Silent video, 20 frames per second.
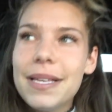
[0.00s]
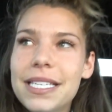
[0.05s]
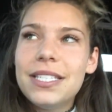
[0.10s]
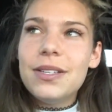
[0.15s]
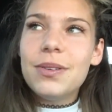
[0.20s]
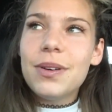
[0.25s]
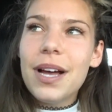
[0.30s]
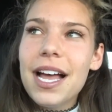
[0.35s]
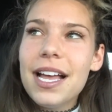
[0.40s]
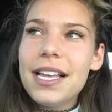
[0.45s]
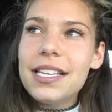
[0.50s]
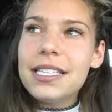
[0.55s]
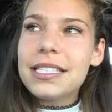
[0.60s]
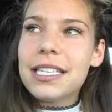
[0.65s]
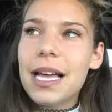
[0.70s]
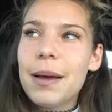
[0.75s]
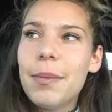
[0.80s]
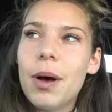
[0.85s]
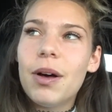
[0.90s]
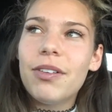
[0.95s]
I see you
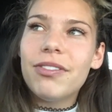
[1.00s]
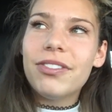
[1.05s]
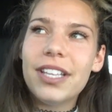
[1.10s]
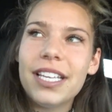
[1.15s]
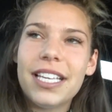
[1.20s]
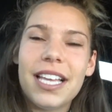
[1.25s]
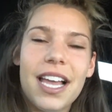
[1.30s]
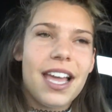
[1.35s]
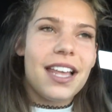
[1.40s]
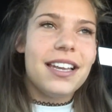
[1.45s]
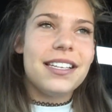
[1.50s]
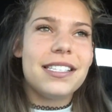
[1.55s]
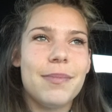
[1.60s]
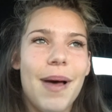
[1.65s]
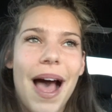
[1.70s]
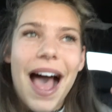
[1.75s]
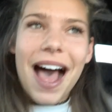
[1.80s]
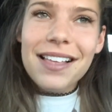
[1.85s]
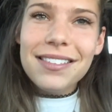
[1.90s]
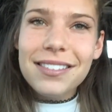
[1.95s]
guys, I'm hopefully kicking
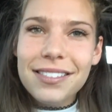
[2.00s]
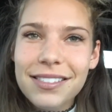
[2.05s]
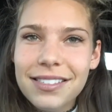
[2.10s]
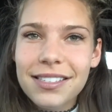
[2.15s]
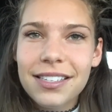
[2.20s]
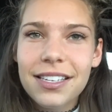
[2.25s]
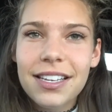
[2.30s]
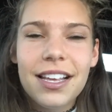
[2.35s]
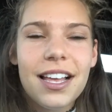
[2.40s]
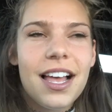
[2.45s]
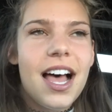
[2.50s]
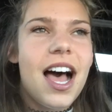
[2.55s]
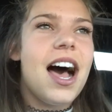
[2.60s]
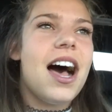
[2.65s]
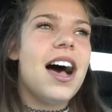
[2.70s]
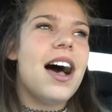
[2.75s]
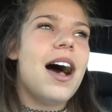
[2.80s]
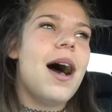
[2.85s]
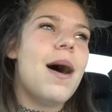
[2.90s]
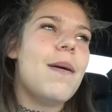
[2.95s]
some ass.
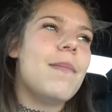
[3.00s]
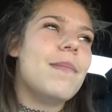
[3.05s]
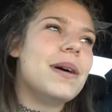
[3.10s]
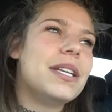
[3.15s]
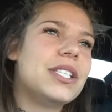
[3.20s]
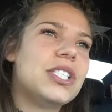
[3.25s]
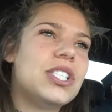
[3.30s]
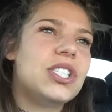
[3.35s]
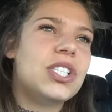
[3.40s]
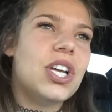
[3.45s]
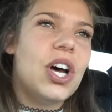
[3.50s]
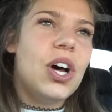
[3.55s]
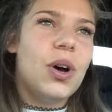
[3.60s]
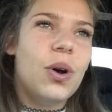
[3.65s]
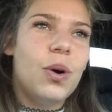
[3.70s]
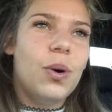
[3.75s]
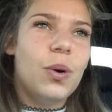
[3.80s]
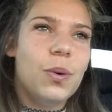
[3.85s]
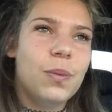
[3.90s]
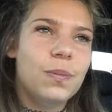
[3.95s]

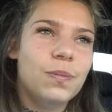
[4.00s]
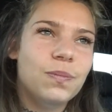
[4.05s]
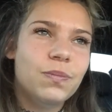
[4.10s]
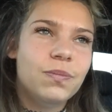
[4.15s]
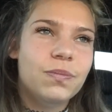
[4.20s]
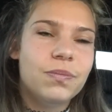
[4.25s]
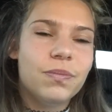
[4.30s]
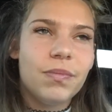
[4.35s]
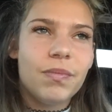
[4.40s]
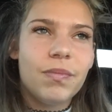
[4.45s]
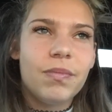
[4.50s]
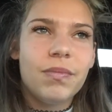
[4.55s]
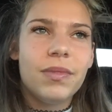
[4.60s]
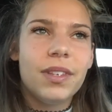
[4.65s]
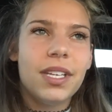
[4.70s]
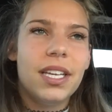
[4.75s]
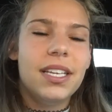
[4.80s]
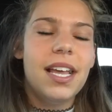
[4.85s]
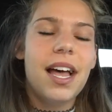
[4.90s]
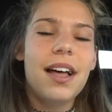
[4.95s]
So
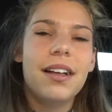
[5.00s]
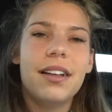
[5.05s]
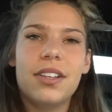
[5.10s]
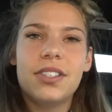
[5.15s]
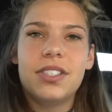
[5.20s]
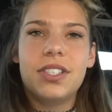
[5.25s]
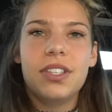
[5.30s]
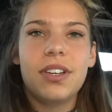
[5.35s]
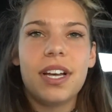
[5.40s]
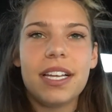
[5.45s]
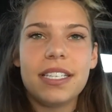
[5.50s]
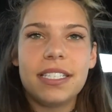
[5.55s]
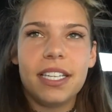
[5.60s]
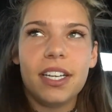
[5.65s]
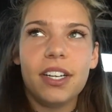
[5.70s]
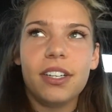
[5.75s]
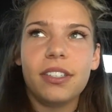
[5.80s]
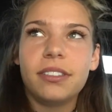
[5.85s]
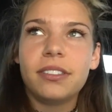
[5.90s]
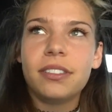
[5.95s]
yeah, I'll see you guys
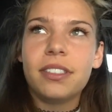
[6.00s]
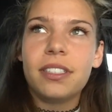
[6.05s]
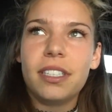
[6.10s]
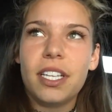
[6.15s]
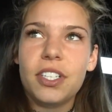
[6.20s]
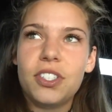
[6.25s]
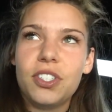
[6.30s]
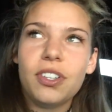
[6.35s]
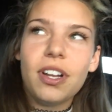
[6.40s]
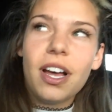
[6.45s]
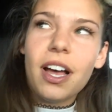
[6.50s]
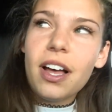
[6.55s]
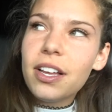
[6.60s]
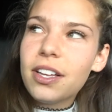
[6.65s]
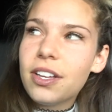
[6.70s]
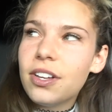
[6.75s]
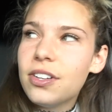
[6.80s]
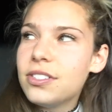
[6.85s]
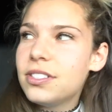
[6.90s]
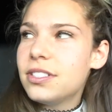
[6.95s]
there. Let you know how
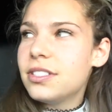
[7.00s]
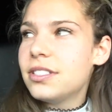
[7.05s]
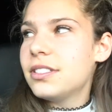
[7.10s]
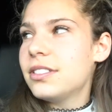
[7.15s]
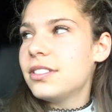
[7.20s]
it goes.